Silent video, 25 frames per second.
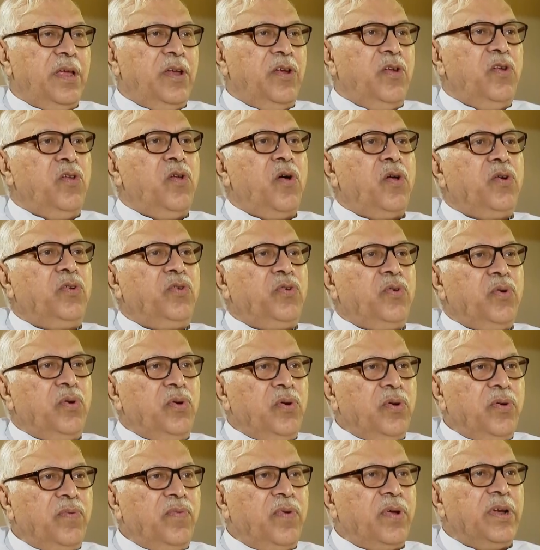not to
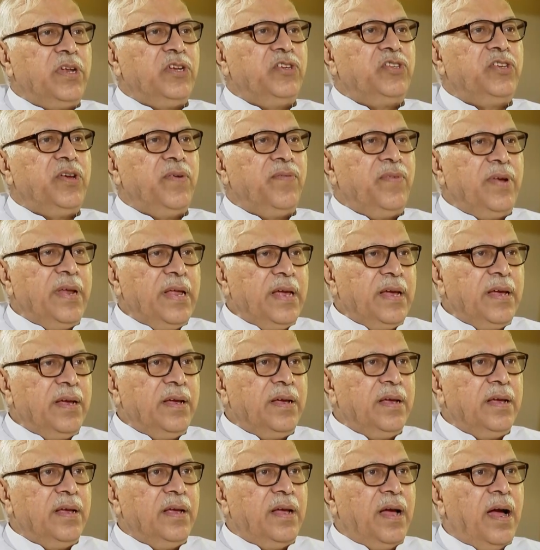look for a
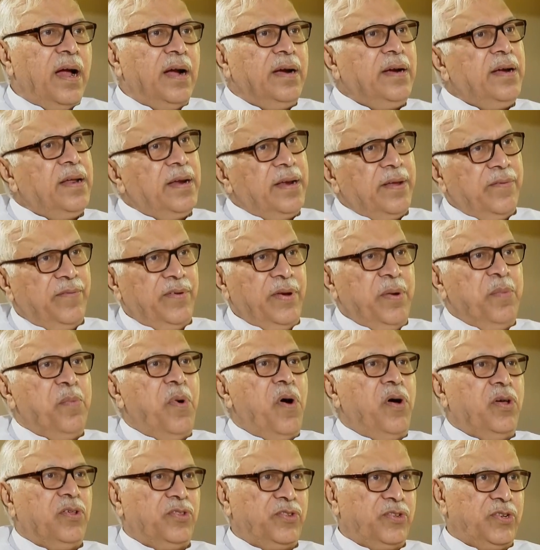shivling under every
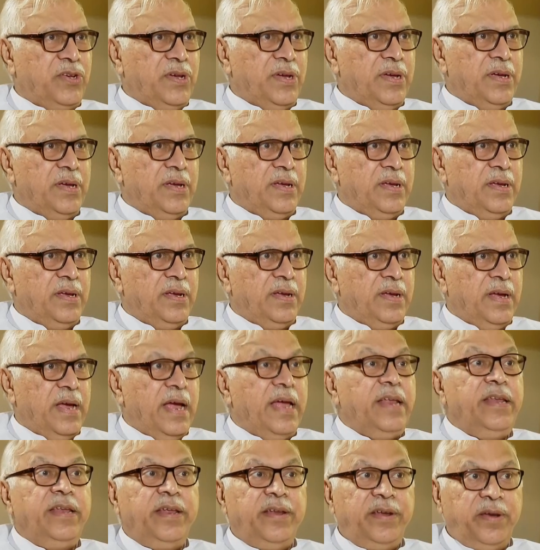mosque.
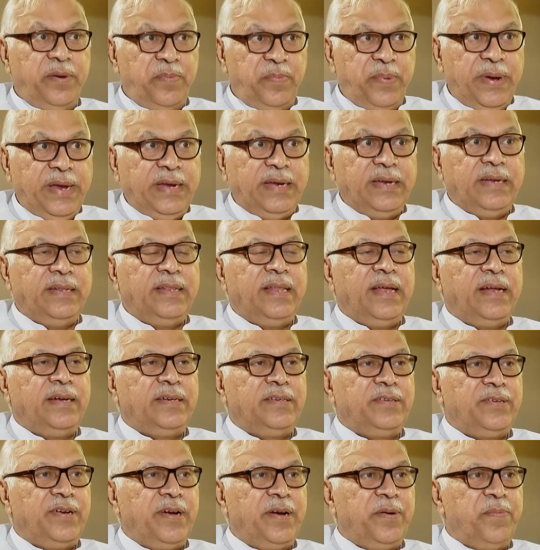And he repeated
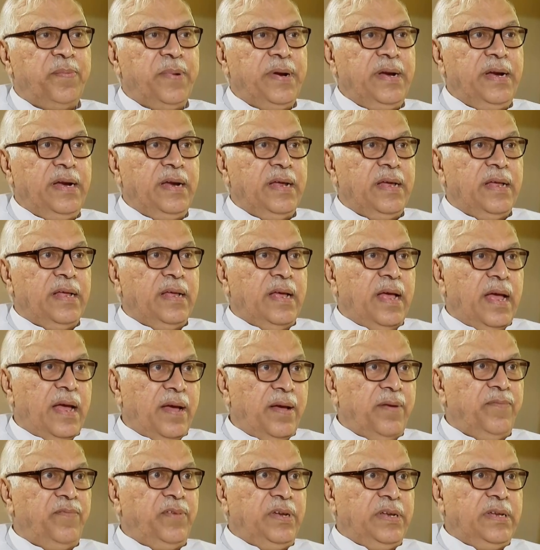that statement,
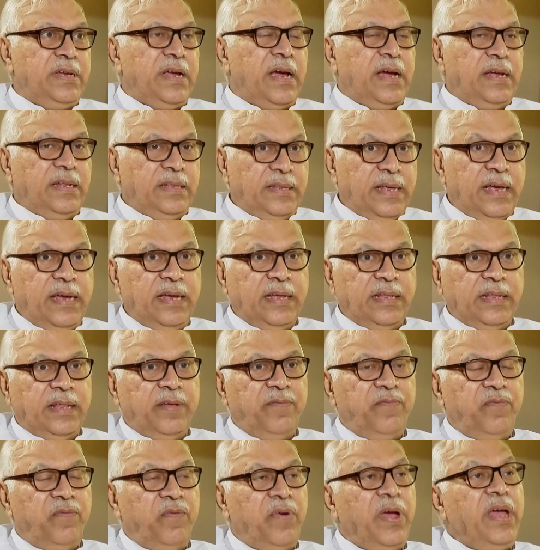which I think is
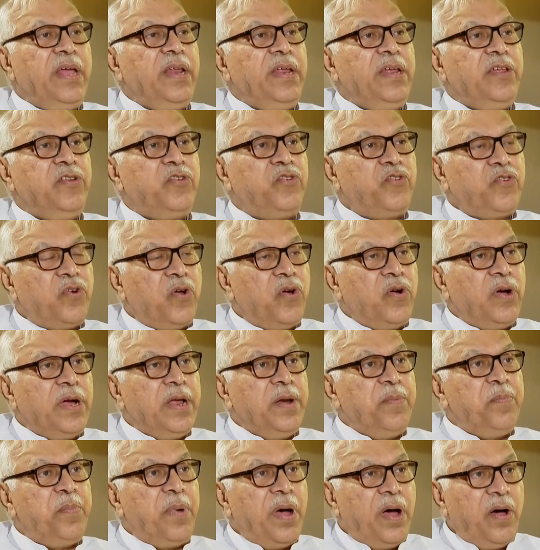a very strong
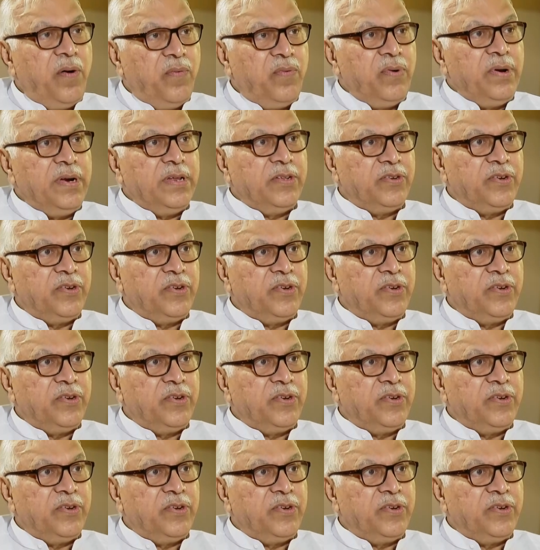and powerful